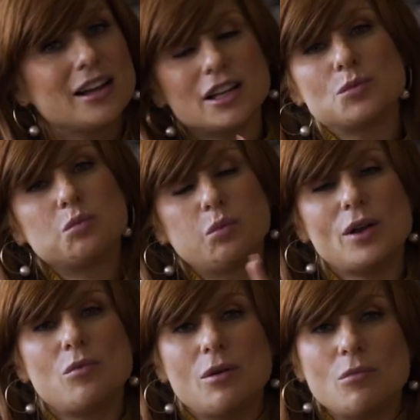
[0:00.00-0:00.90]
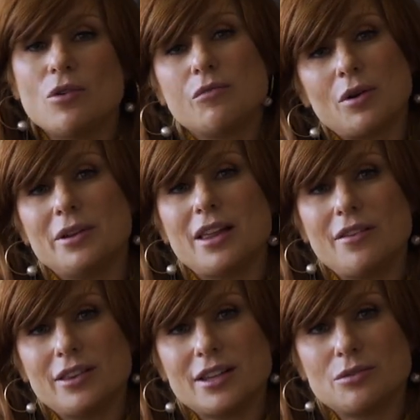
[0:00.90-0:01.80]
because we want more of what we
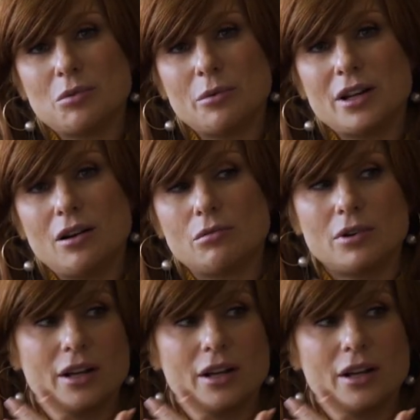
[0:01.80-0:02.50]
love and less of what we don't.